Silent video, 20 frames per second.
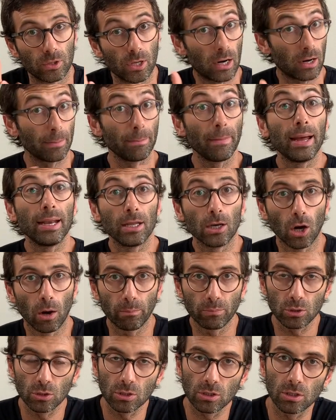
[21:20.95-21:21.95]
There are many
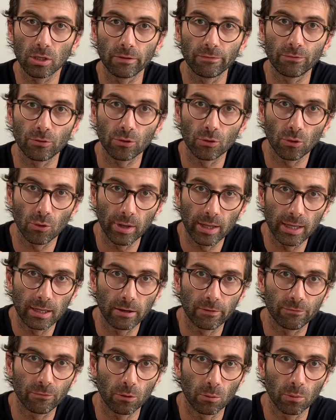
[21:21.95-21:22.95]
options there for your legal
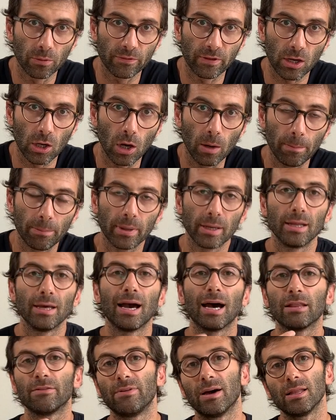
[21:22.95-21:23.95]
form of the company,
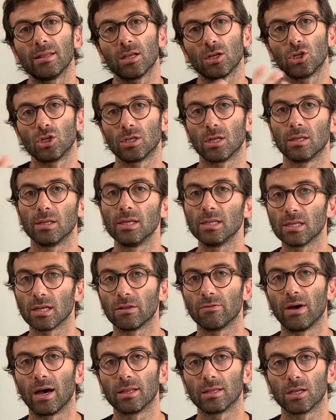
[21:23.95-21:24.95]
advantages and
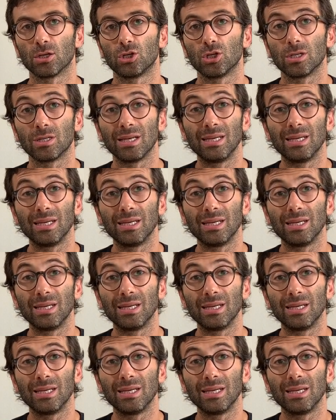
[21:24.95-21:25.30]
disadvantages.